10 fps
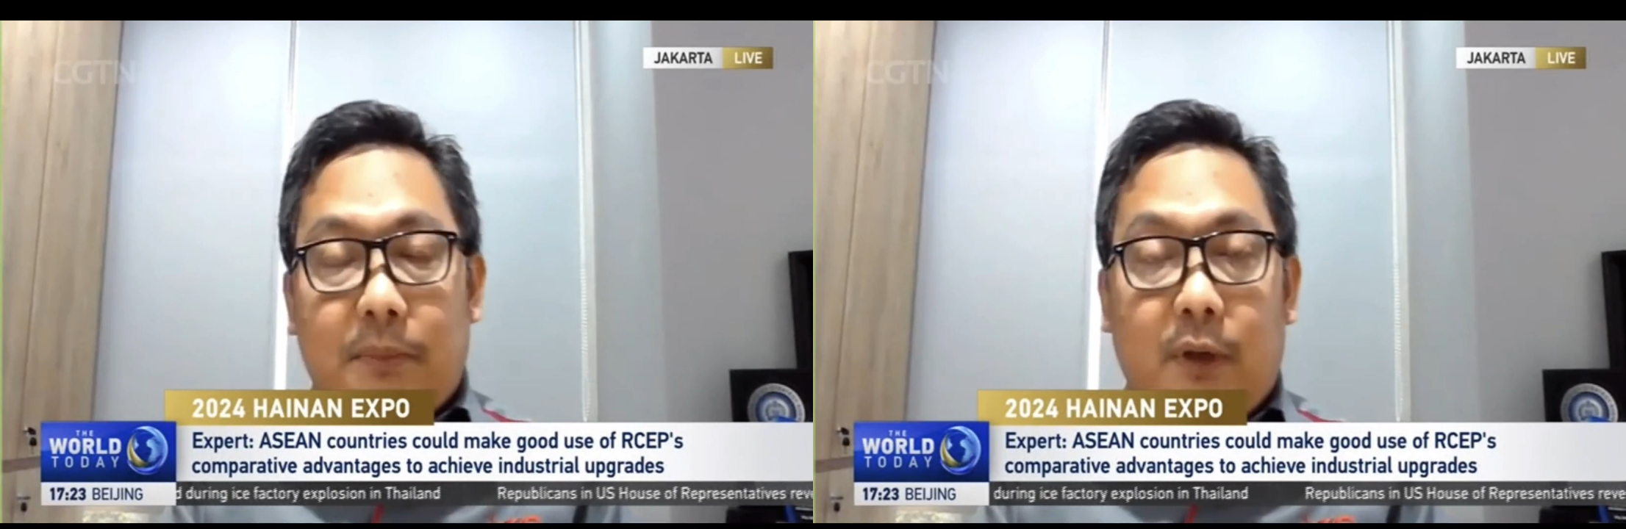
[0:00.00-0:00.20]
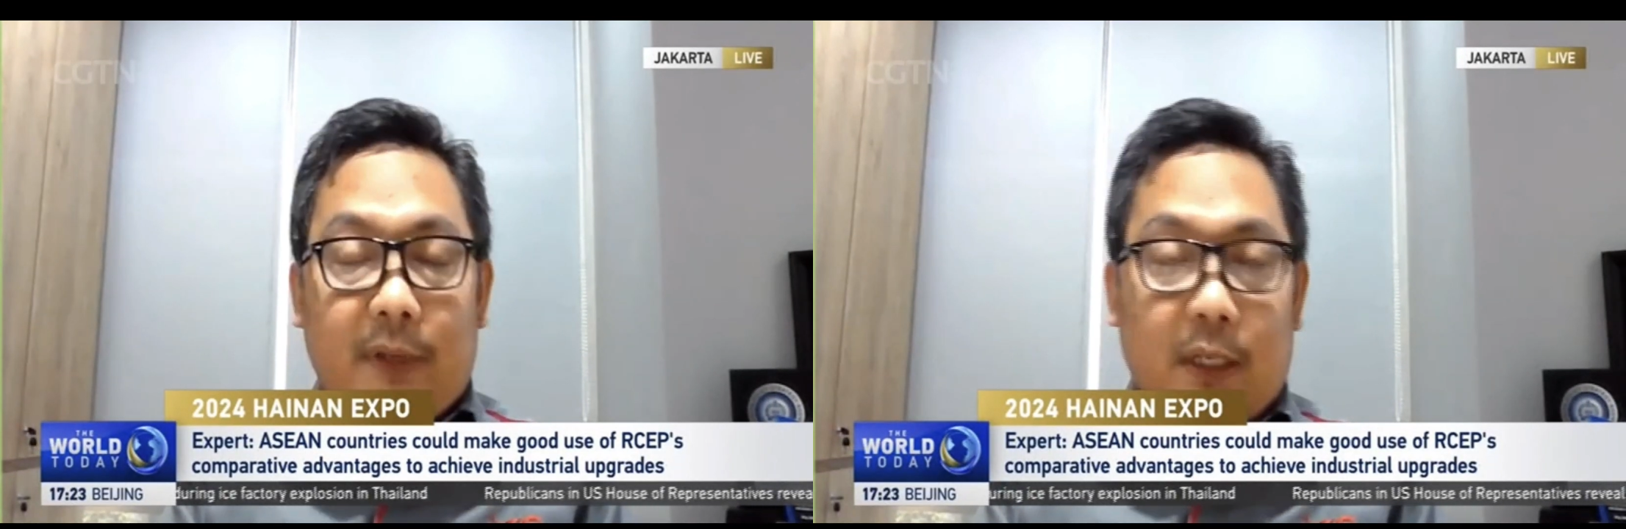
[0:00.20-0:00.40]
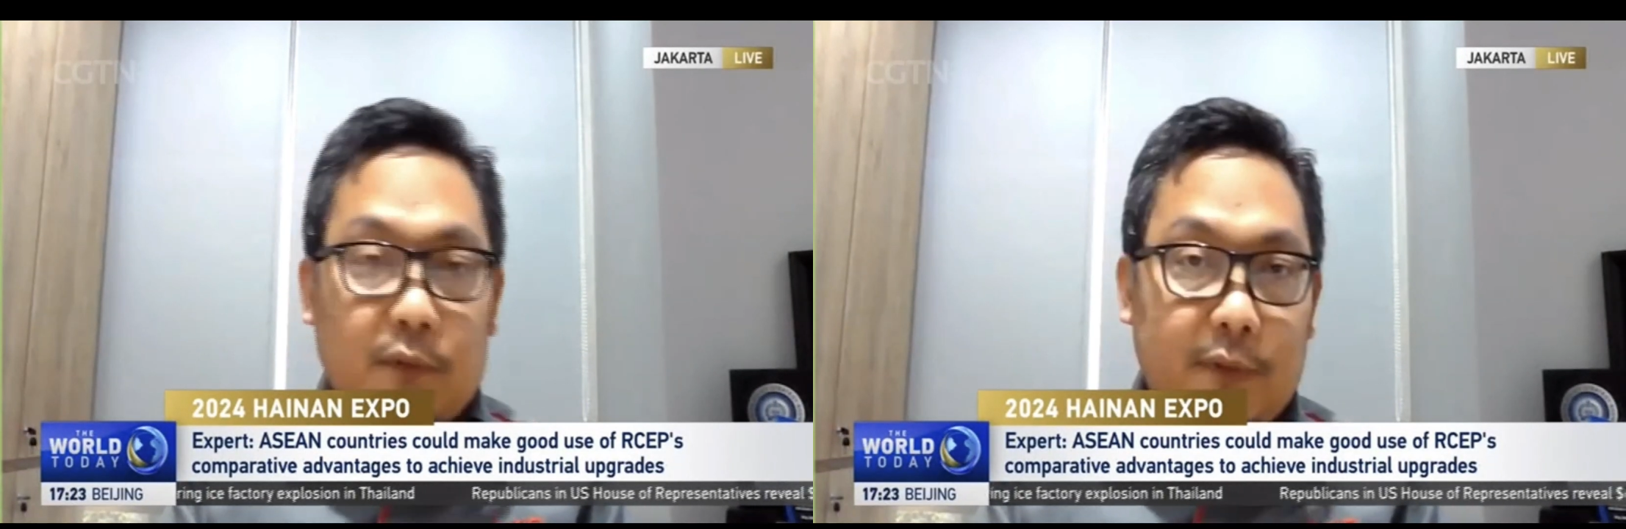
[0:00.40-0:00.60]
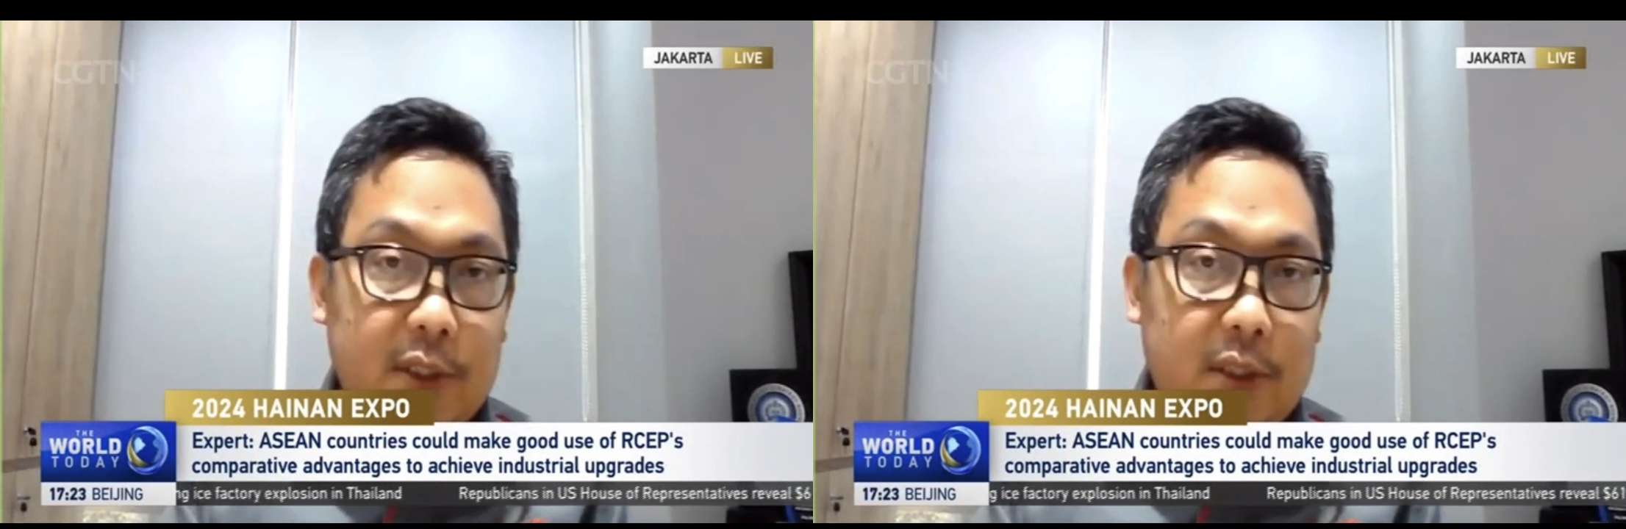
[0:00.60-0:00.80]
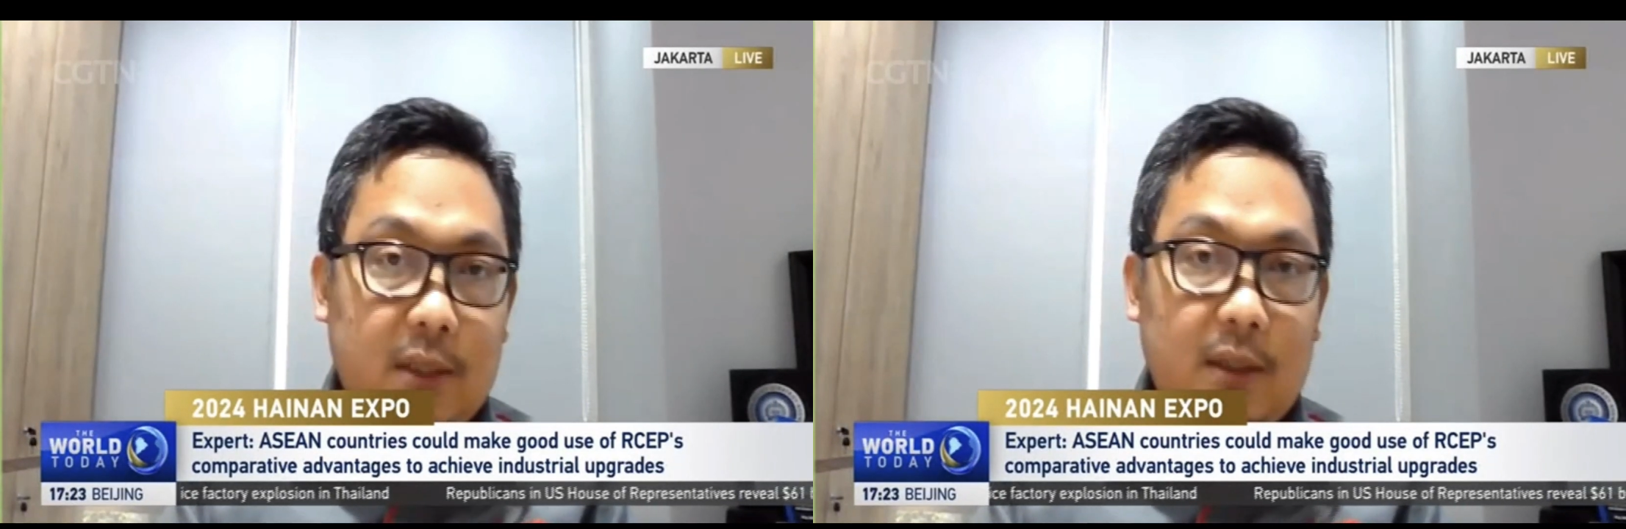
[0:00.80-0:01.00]
in terms of
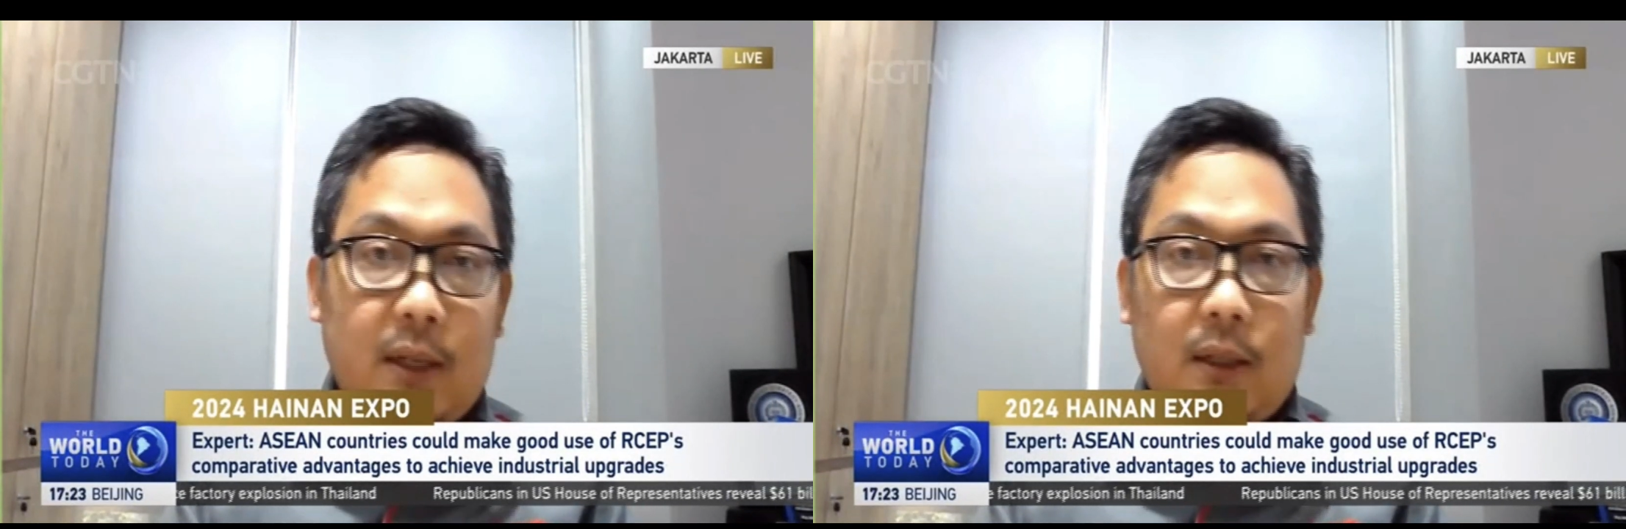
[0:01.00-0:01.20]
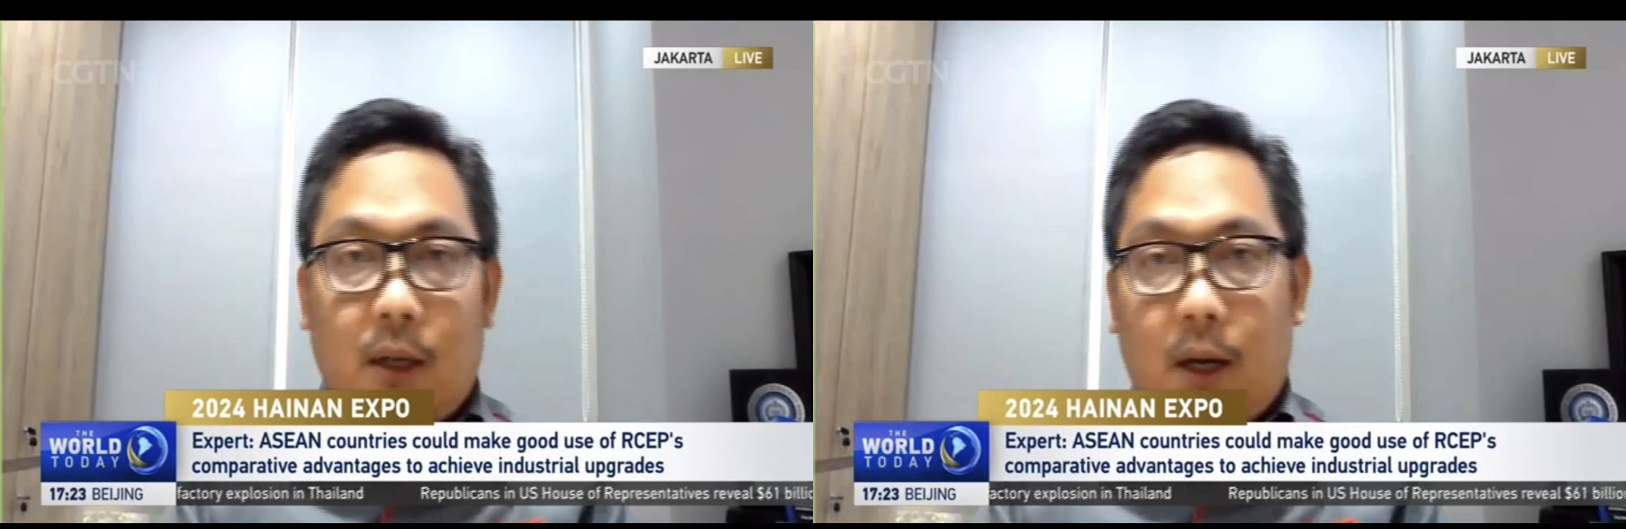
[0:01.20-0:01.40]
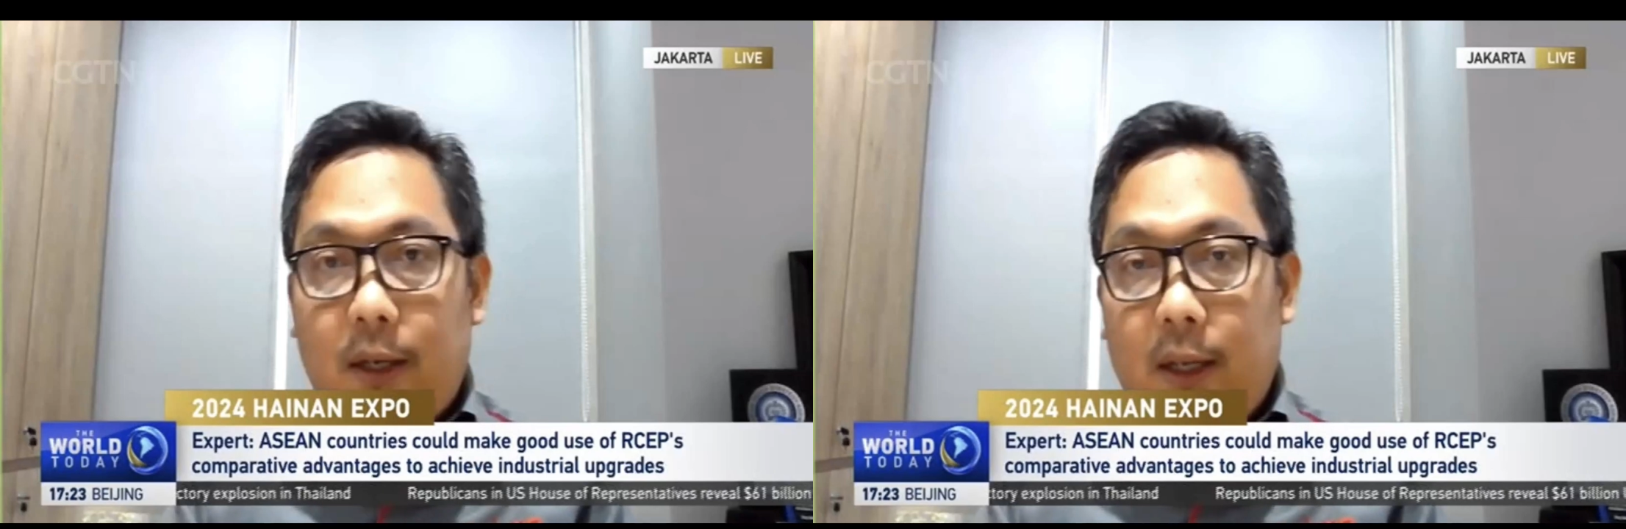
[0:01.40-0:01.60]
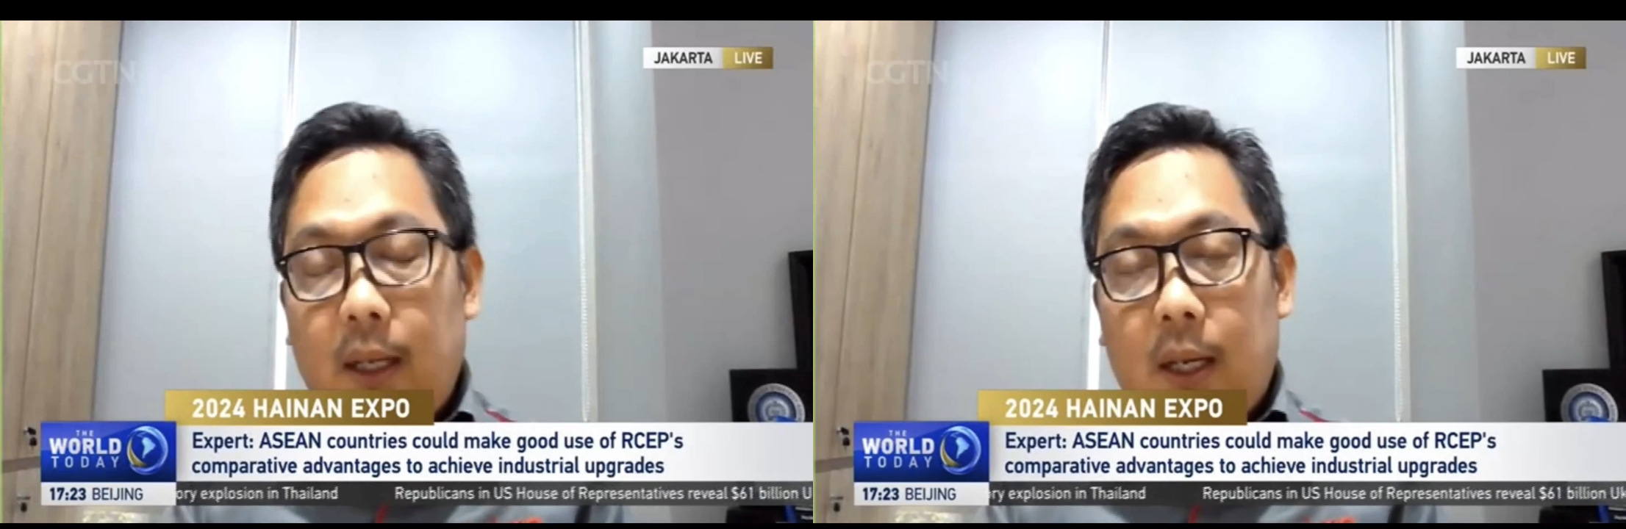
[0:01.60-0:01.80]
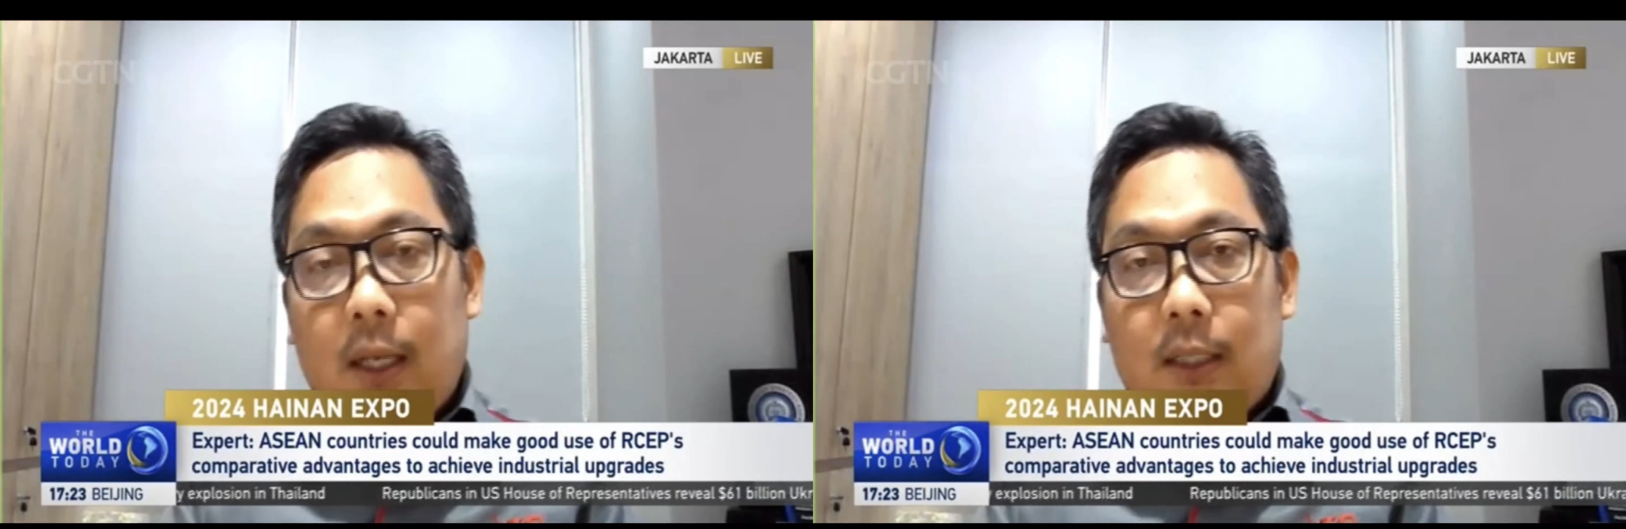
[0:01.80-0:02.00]
innovation and R&D.